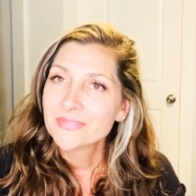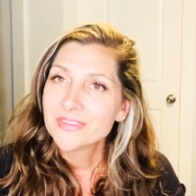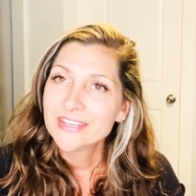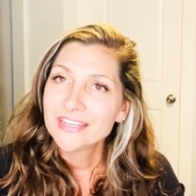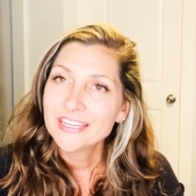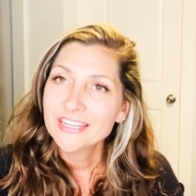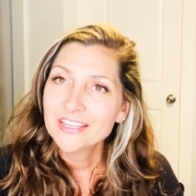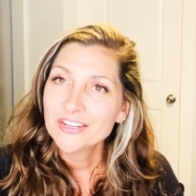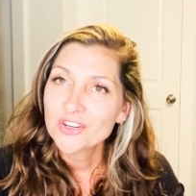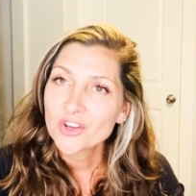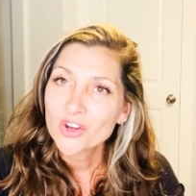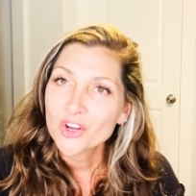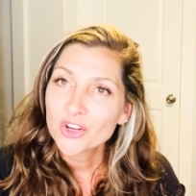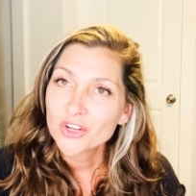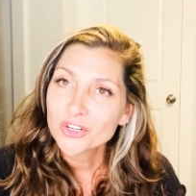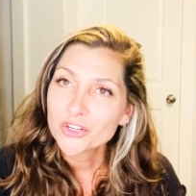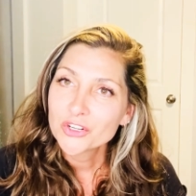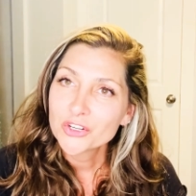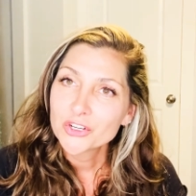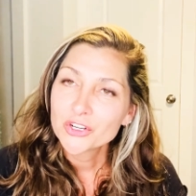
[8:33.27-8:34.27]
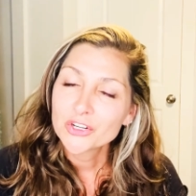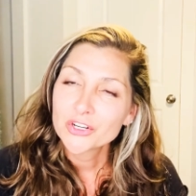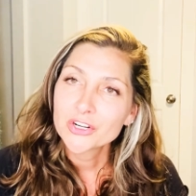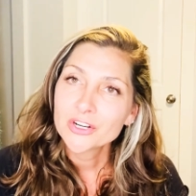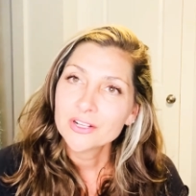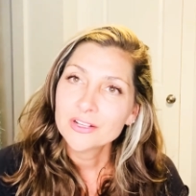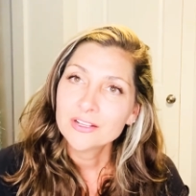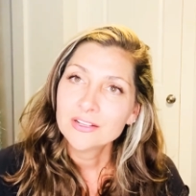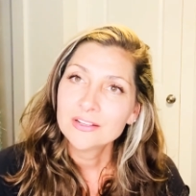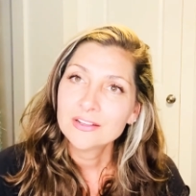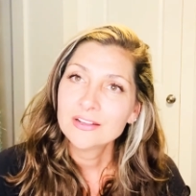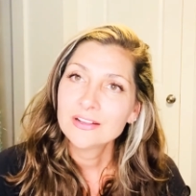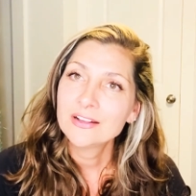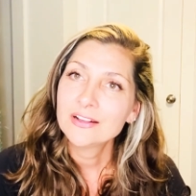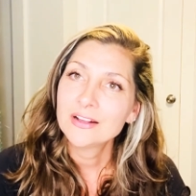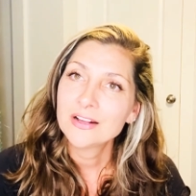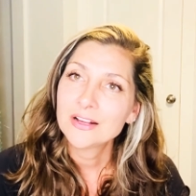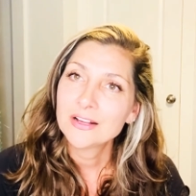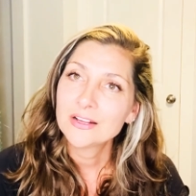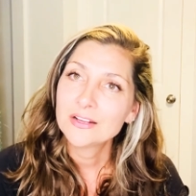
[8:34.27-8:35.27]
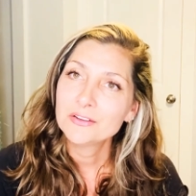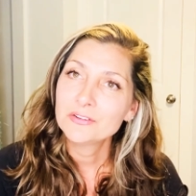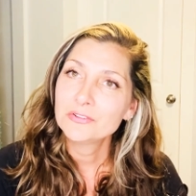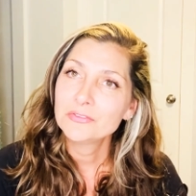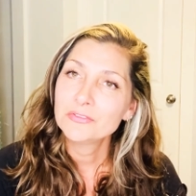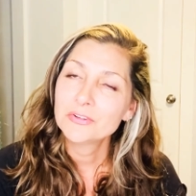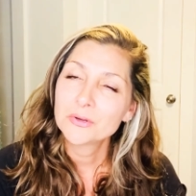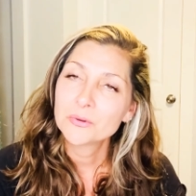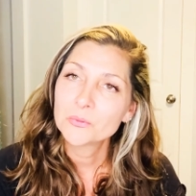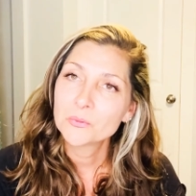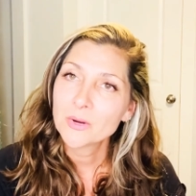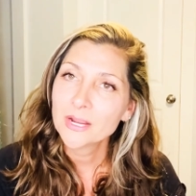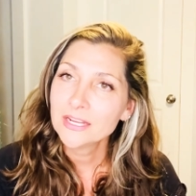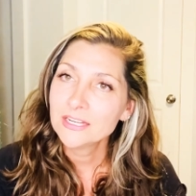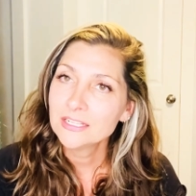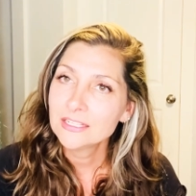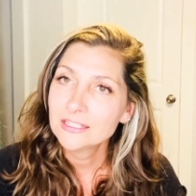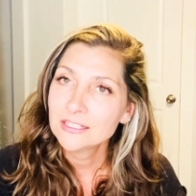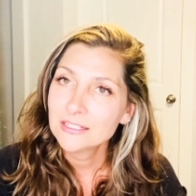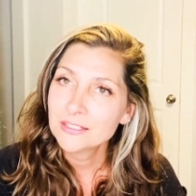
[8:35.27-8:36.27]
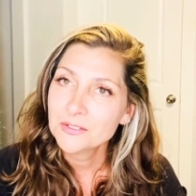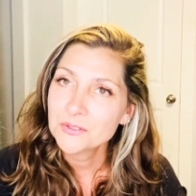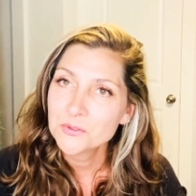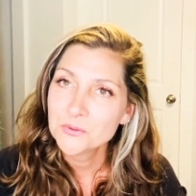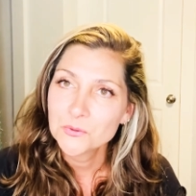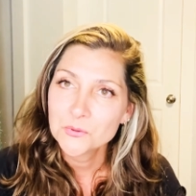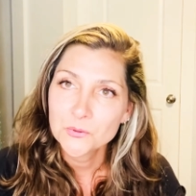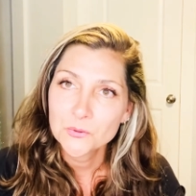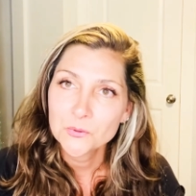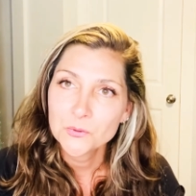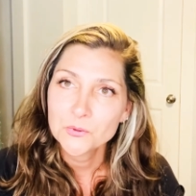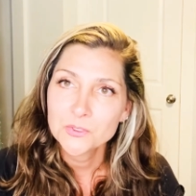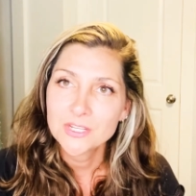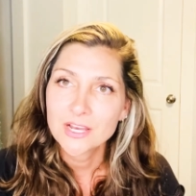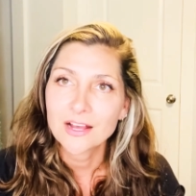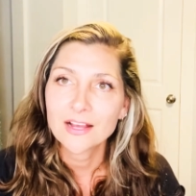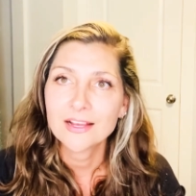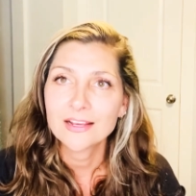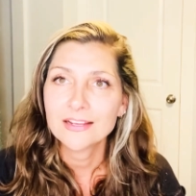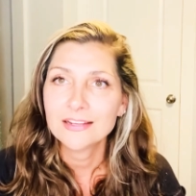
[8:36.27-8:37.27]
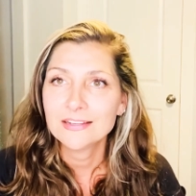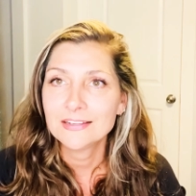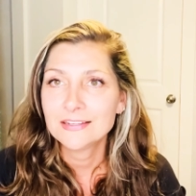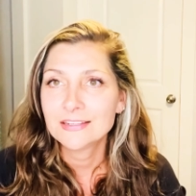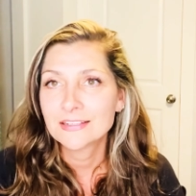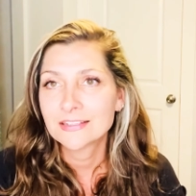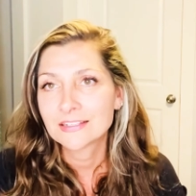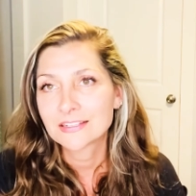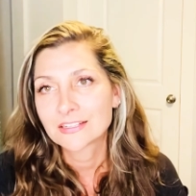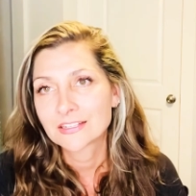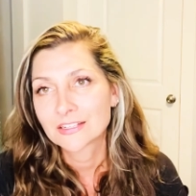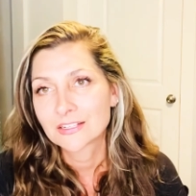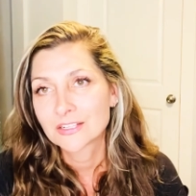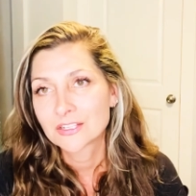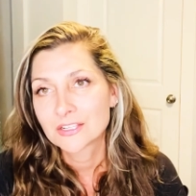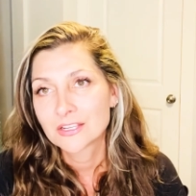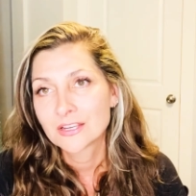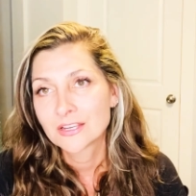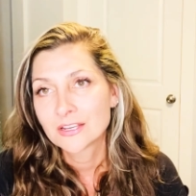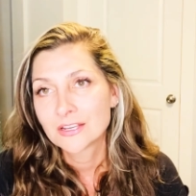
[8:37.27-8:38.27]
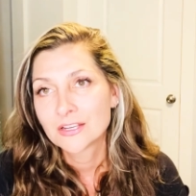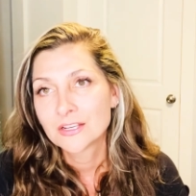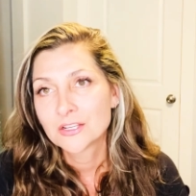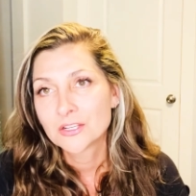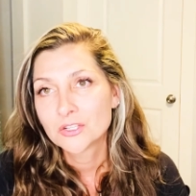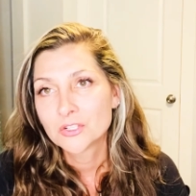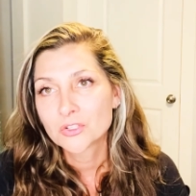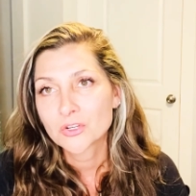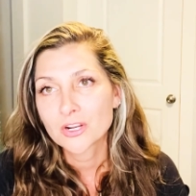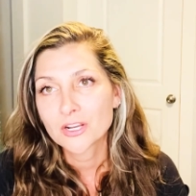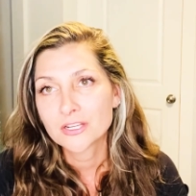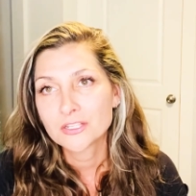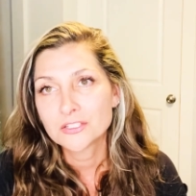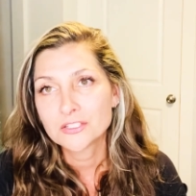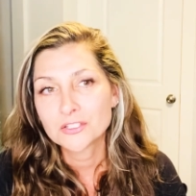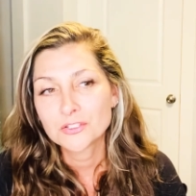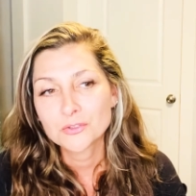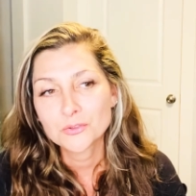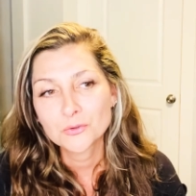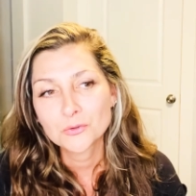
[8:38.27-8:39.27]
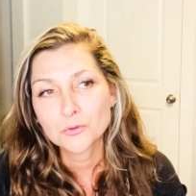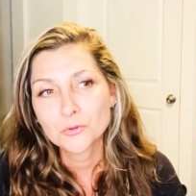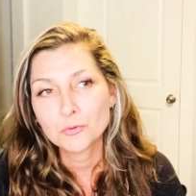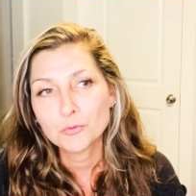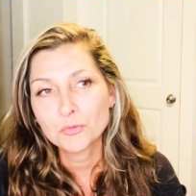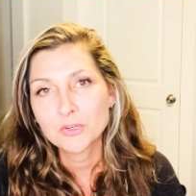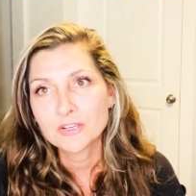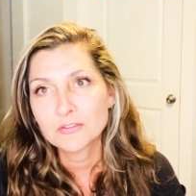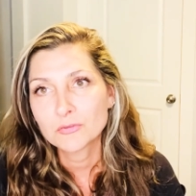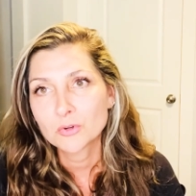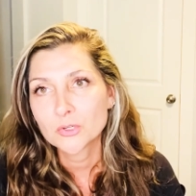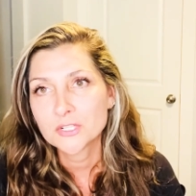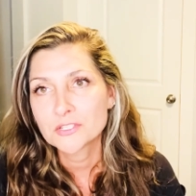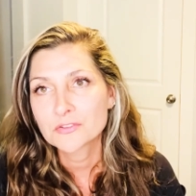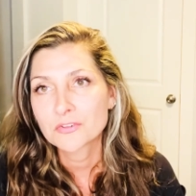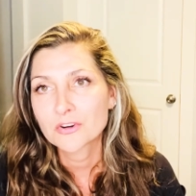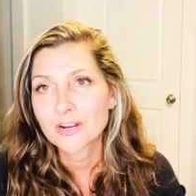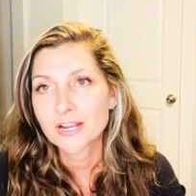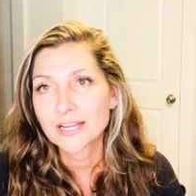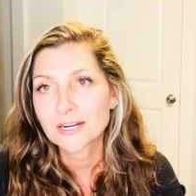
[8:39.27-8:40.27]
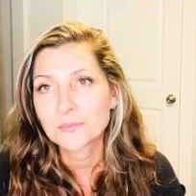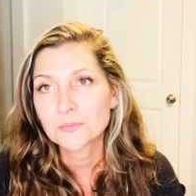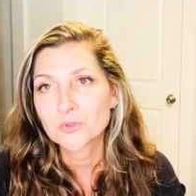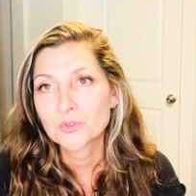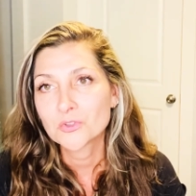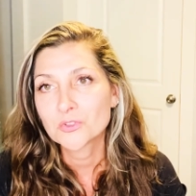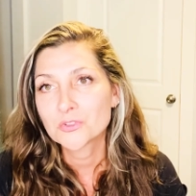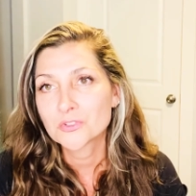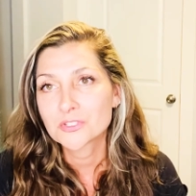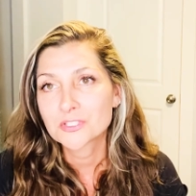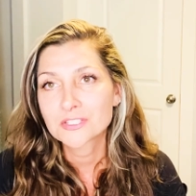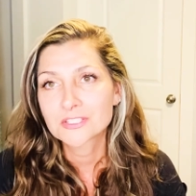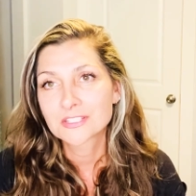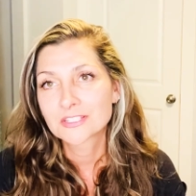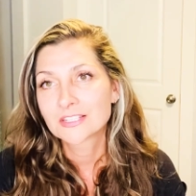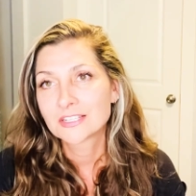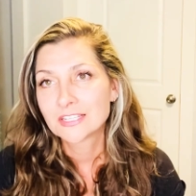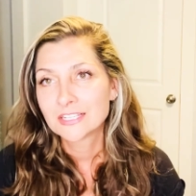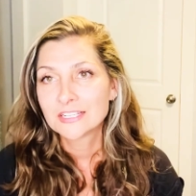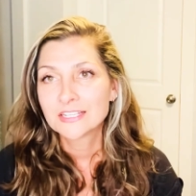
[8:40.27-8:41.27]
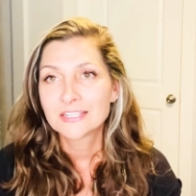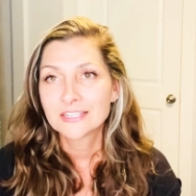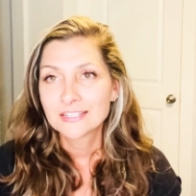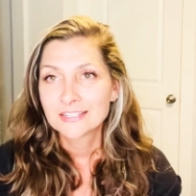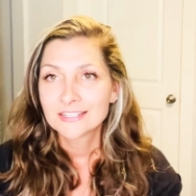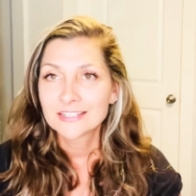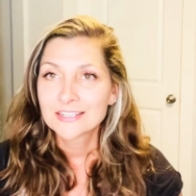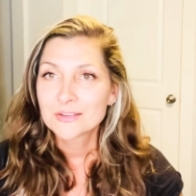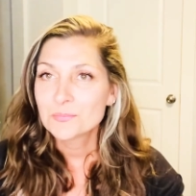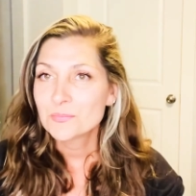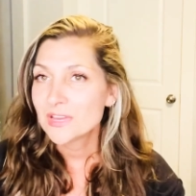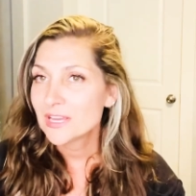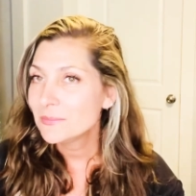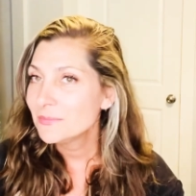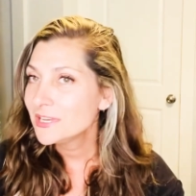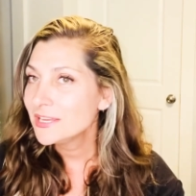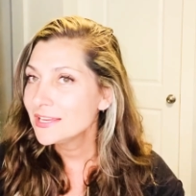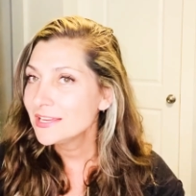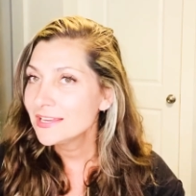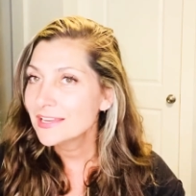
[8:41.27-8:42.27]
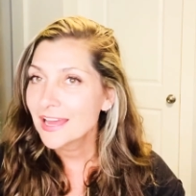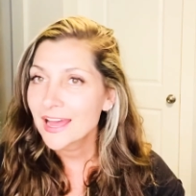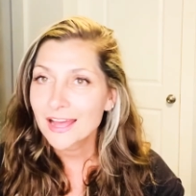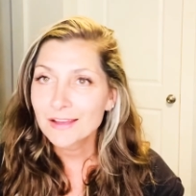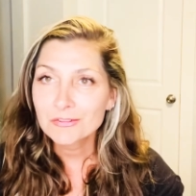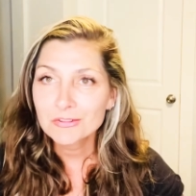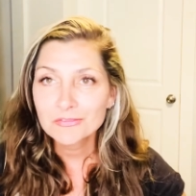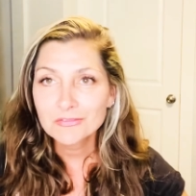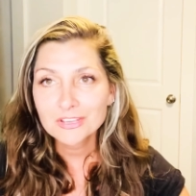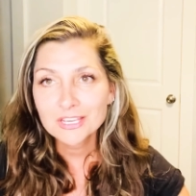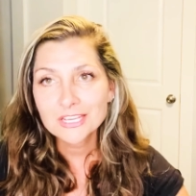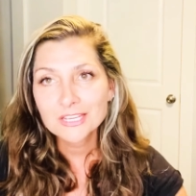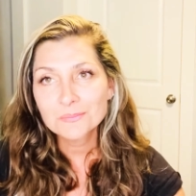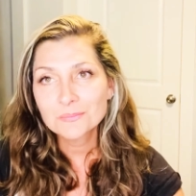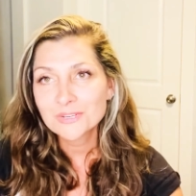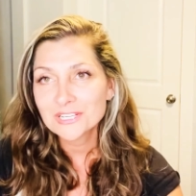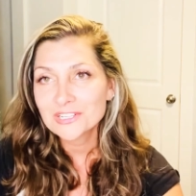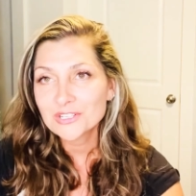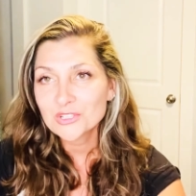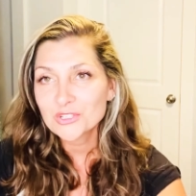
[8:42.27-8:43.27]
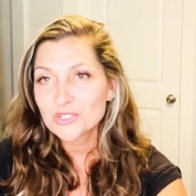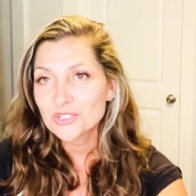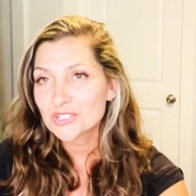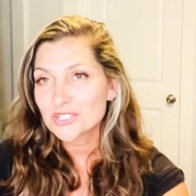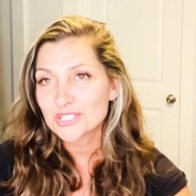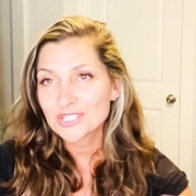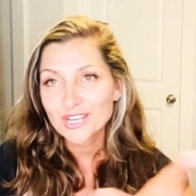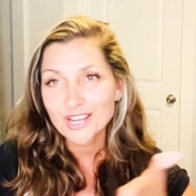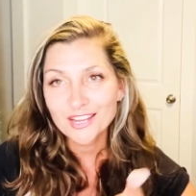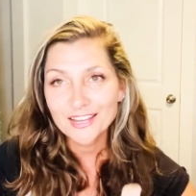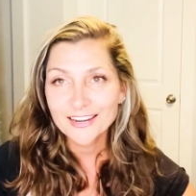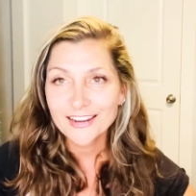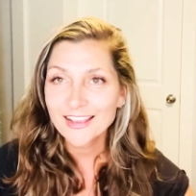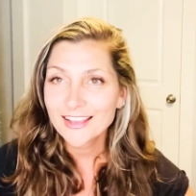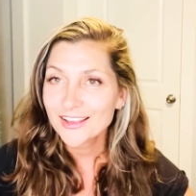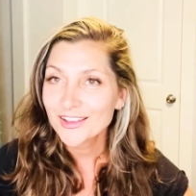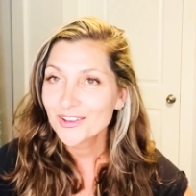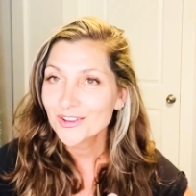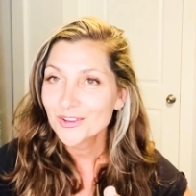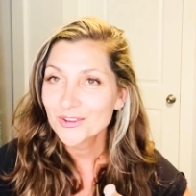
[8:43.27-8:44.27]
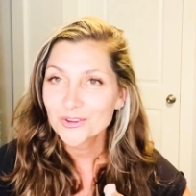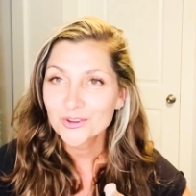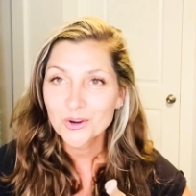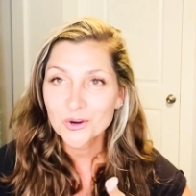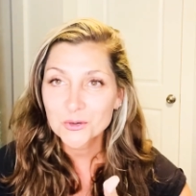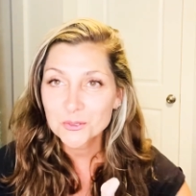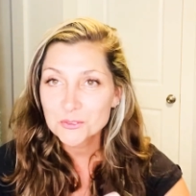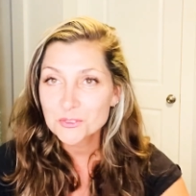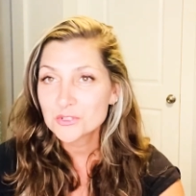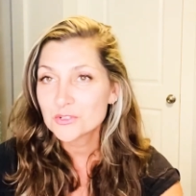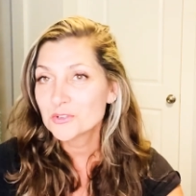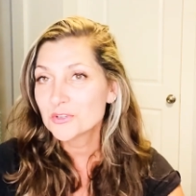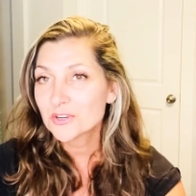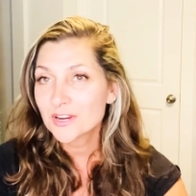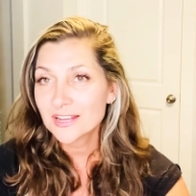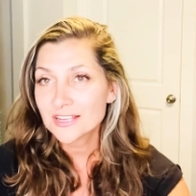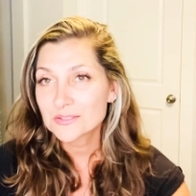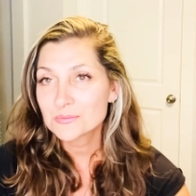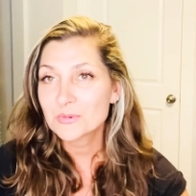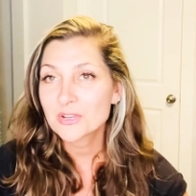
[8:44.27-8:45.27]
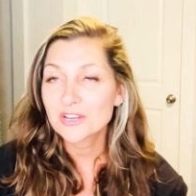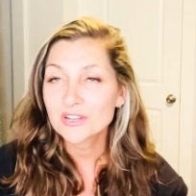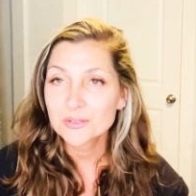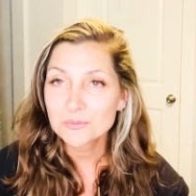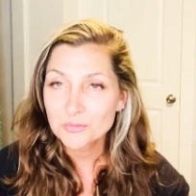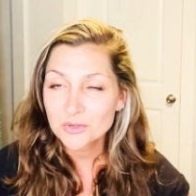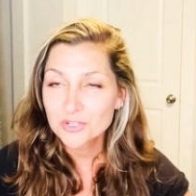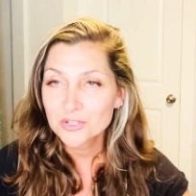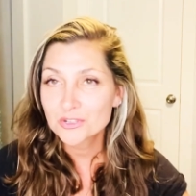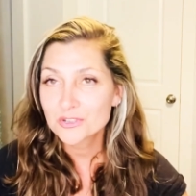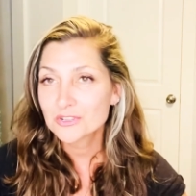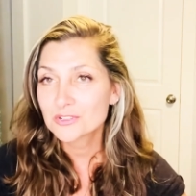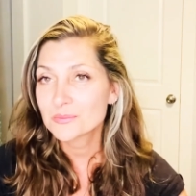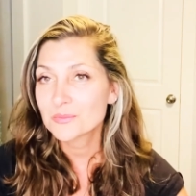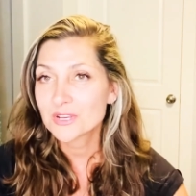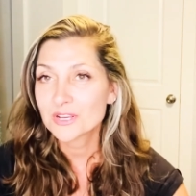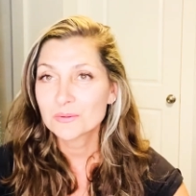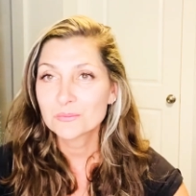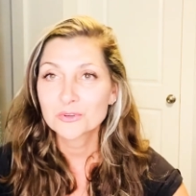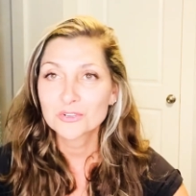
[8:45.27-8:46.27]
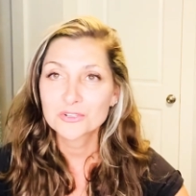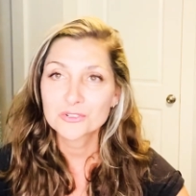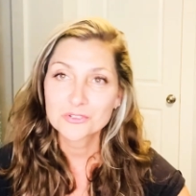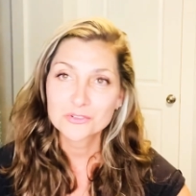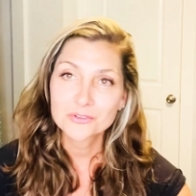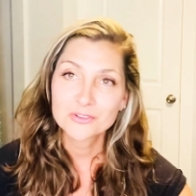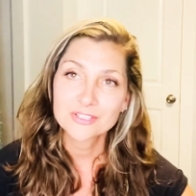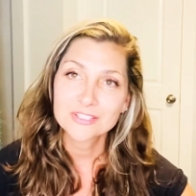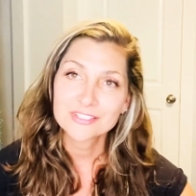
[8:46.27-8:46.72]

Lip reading: In honor of Reagan, who died trying to be a voice for animals, maybe have a vegan meal. Just check it out. Carl's Jr. has Beyond Burgers. Beyond Burgers are